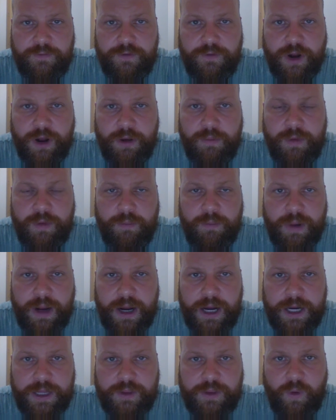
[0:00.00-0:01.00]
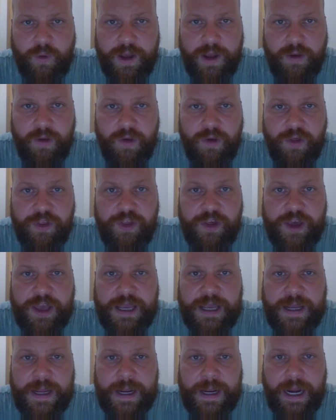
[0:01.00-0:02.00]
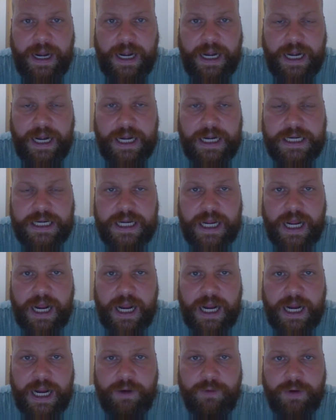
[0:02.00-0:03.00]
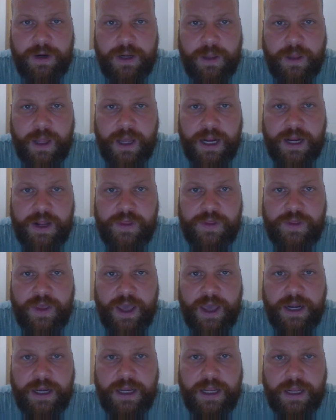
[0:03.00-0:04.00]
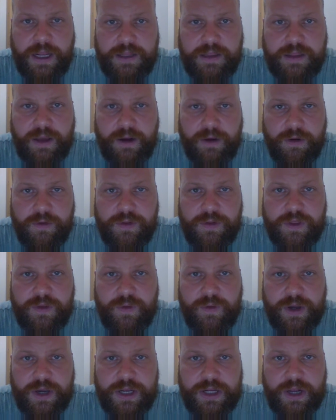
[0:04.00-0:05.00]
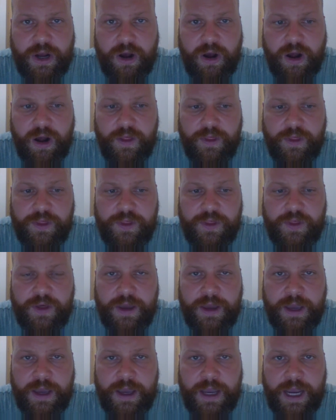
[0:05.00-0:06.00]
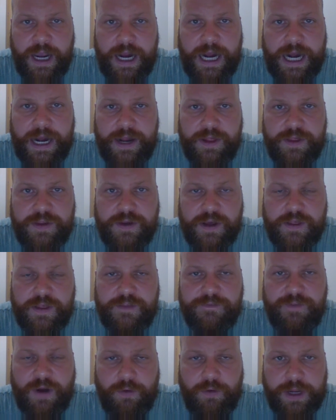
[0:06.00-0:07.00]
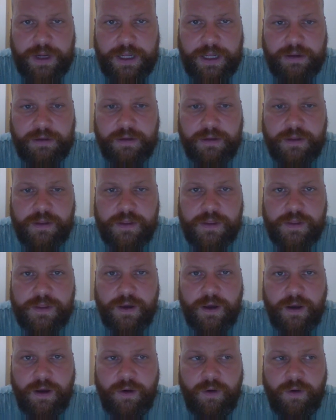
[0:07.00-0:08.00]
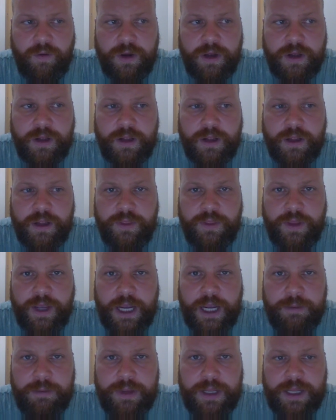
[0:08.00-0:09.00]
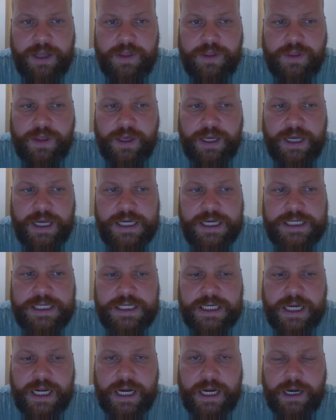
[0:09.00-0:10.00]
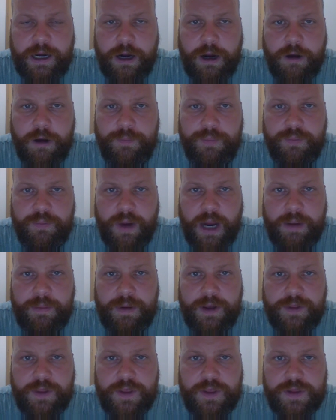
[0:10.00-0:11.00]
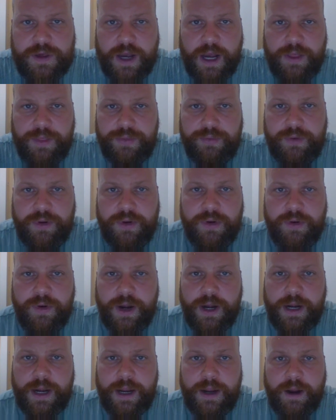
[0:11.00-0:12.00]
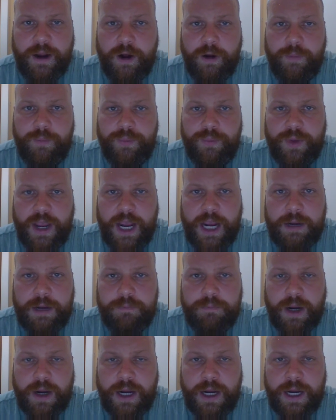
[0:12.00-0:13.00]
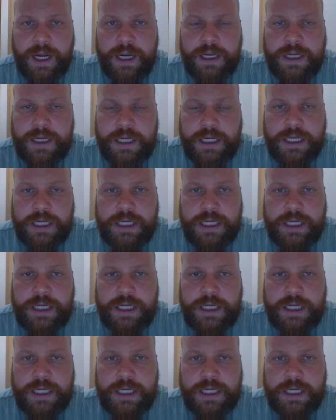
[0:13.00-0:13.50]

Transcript: from my toils, and I realize that it goes to a good cause, as does voting. So, that being said, I hope my message got through, and I hope that my